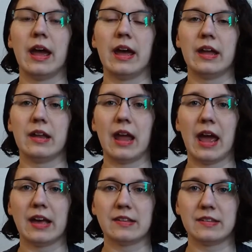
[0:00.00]
And
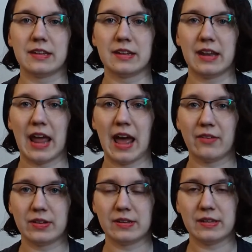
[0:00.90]
as an
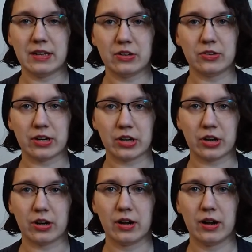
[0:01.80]
avid tea
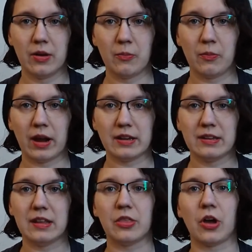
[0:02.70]
drinker, my
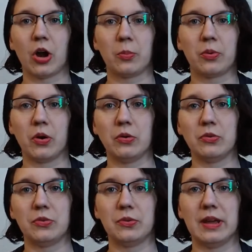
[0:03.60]
teeth are
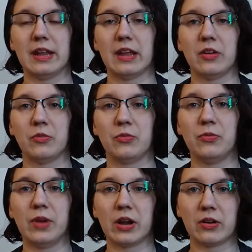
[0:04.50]
prone to getting
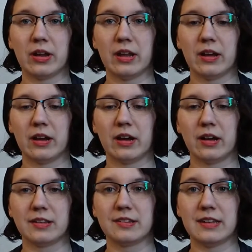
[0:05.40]
very
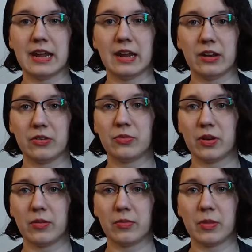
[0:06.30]
stained
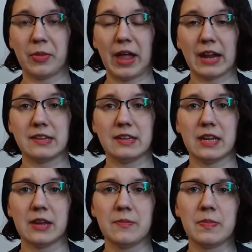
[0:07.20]
from the black
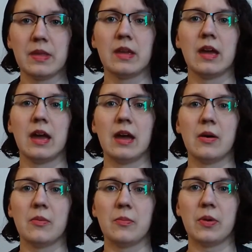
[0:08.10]
tea.
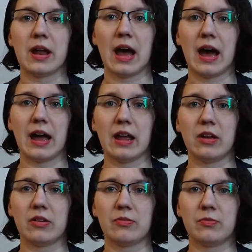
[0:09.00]
But
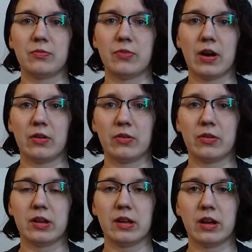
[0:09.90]
I
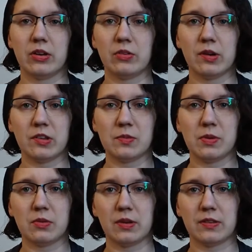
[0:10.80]
found a new
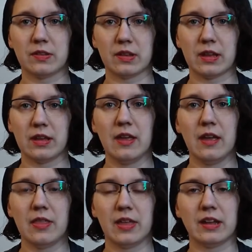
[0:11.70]
recipe recently
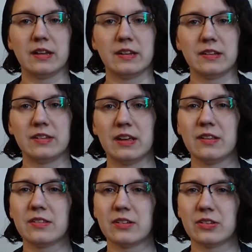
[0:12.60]
that it does
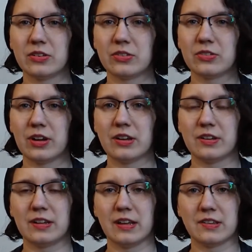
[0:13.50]
taste a little strange
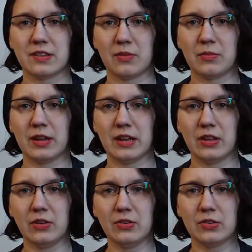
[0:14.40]
and takes some
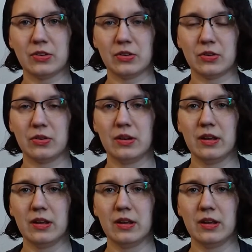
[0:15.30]
getting used to,